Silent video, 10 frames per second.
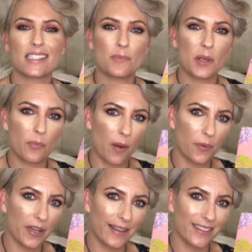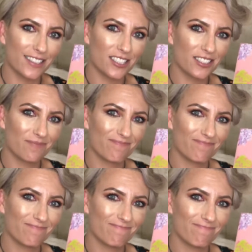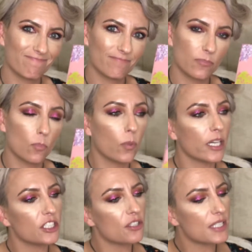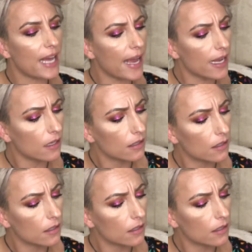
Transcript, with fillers: speak proper English. What did you say?